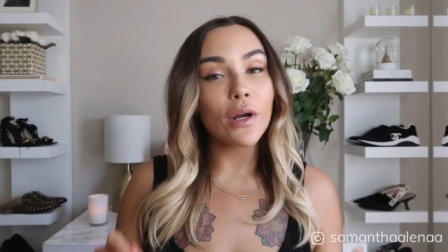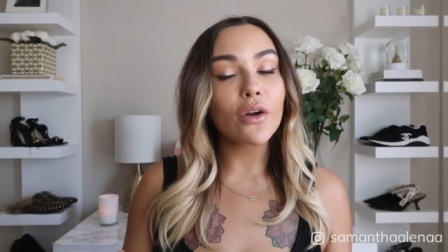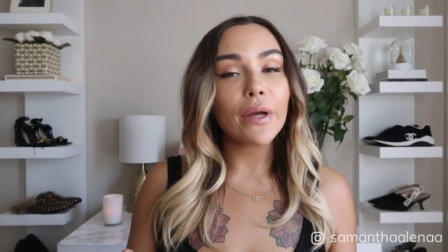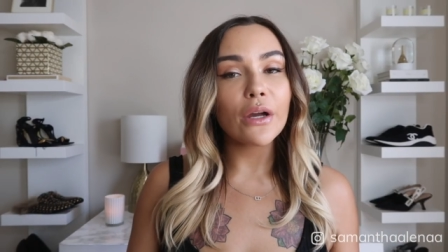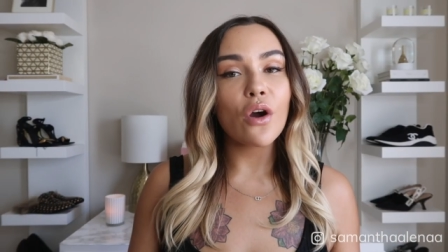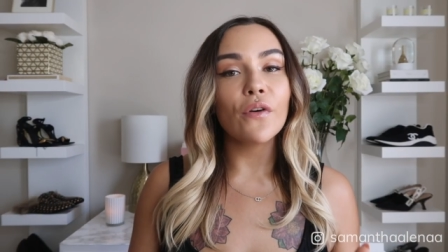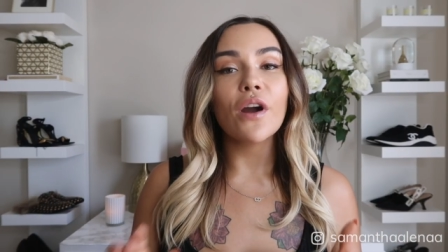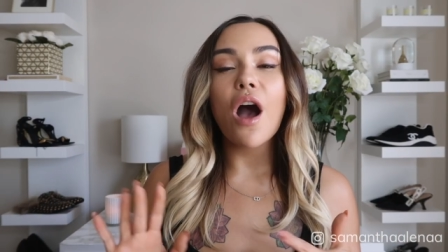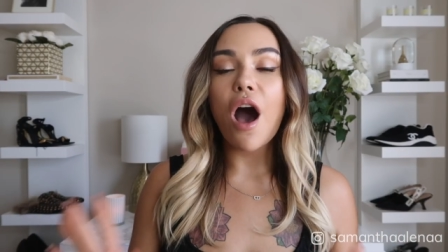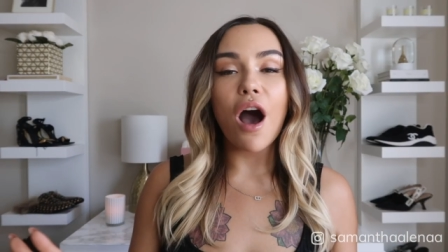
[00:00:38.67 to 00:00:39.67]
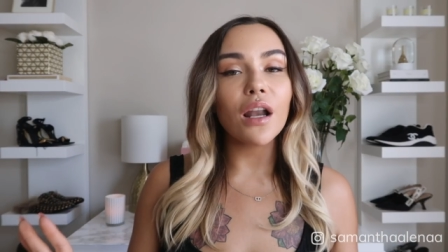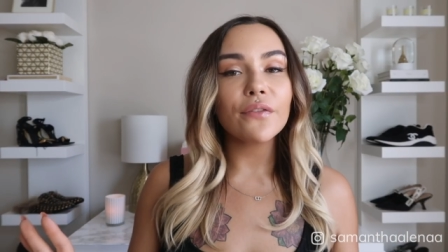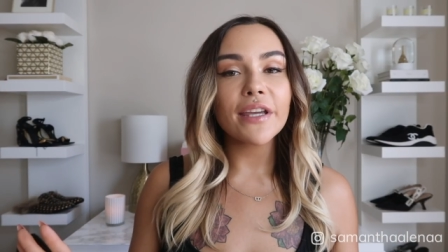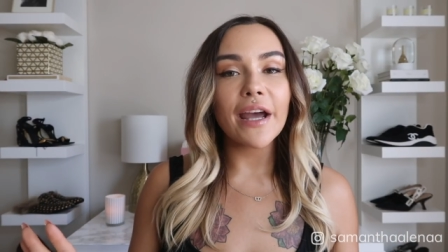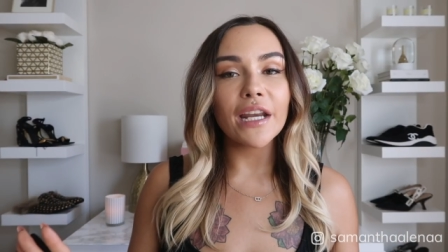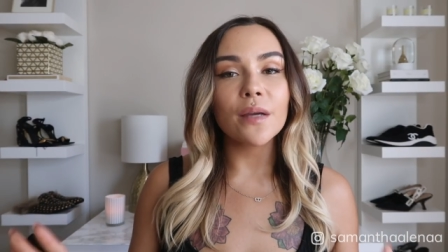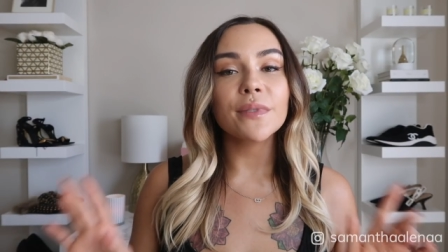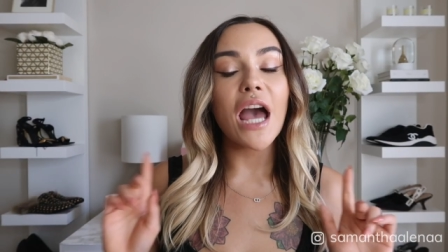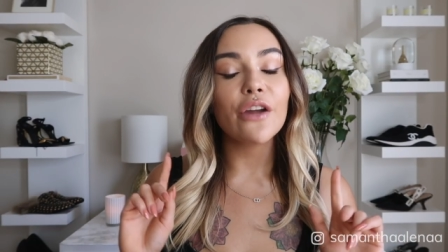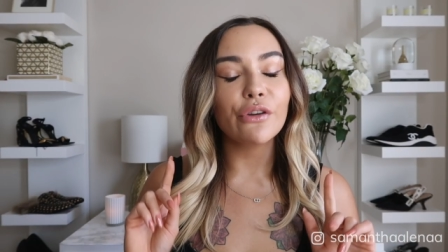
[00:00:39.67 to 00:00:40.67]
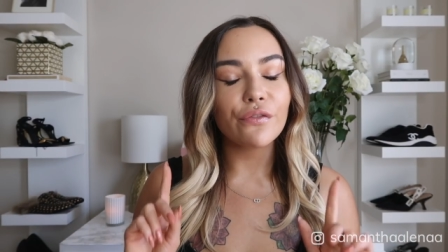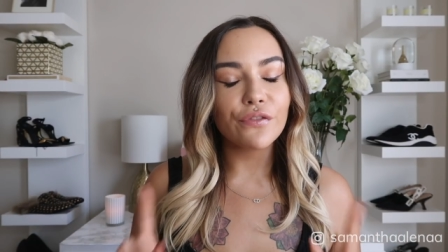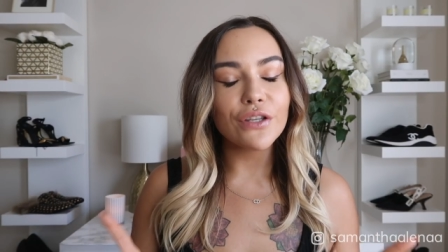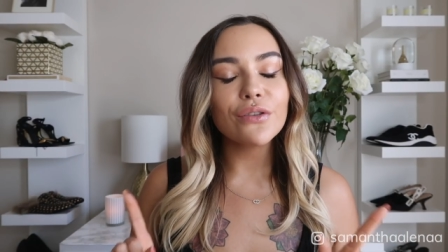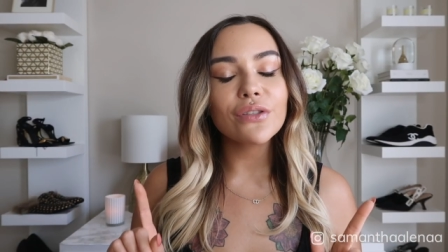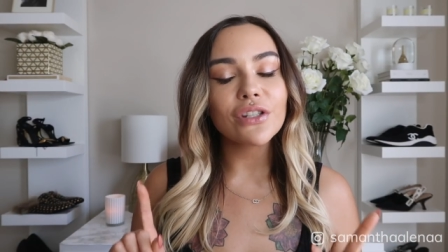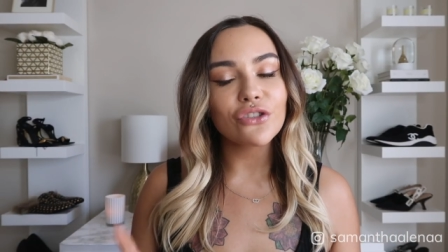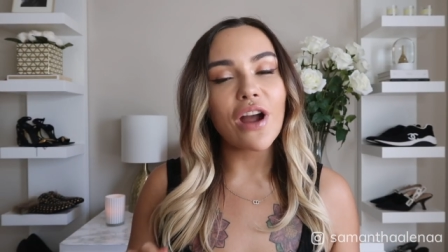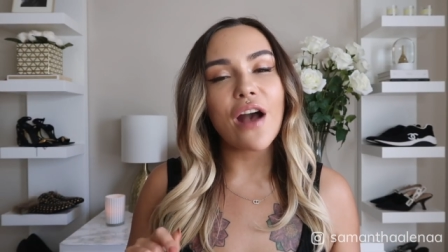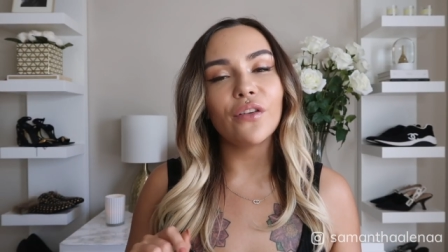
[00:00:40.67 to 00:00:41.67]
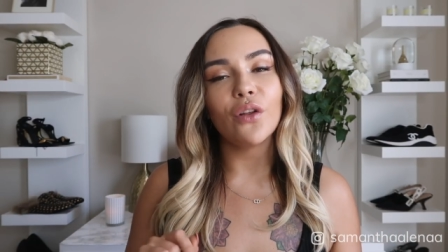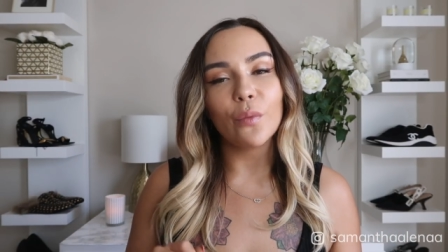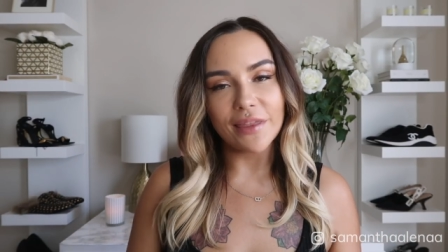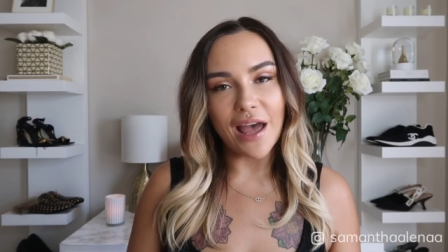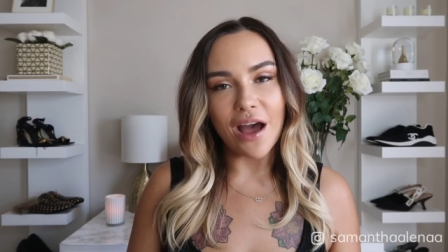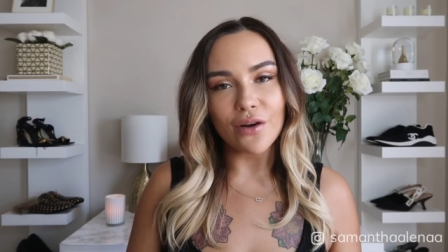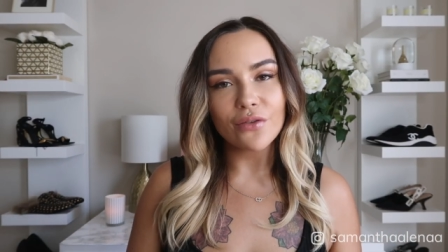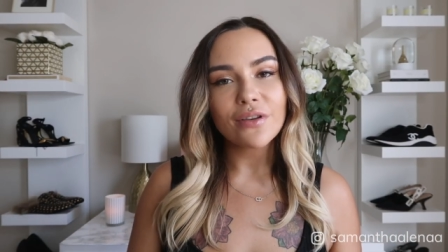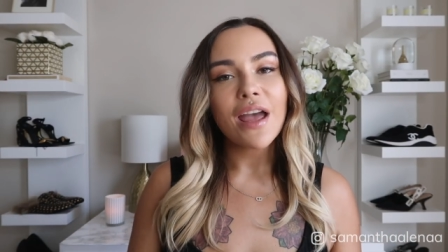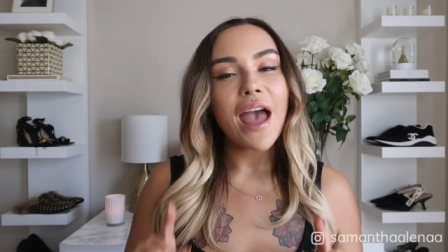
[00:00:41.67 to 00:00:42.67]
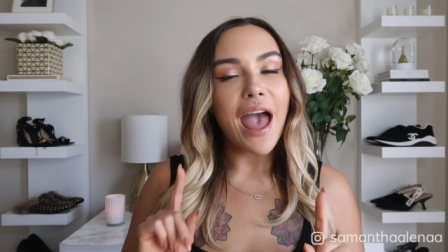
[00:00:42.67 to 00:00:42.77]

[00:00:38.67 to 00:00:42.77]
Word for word: We're going over all of the items I refuse to travel without